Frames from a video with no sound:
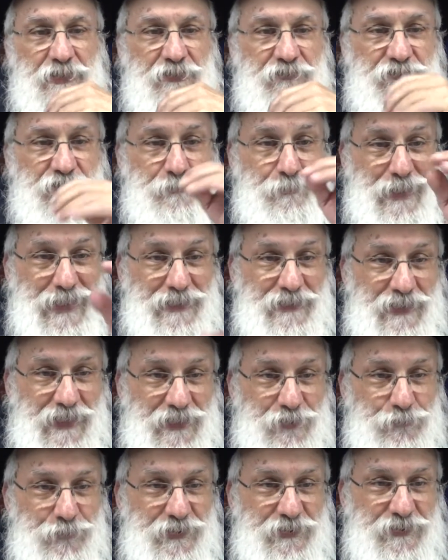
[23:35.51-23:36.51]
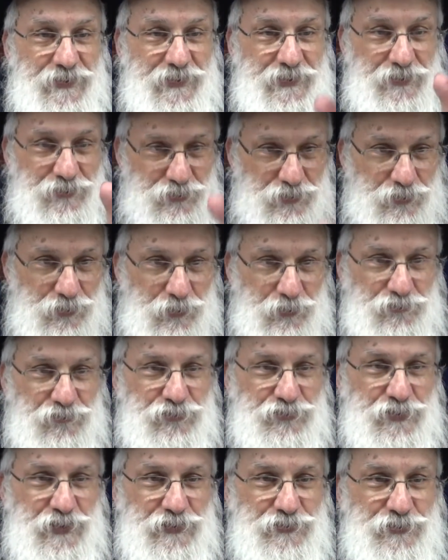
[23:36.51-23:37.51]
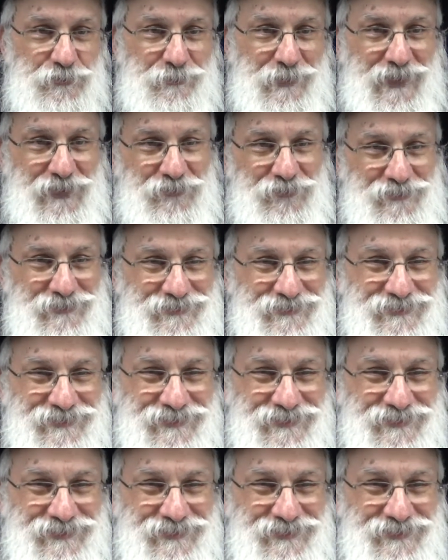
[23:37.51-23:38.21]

If you buy a lottery ticket, you could also change your mazel.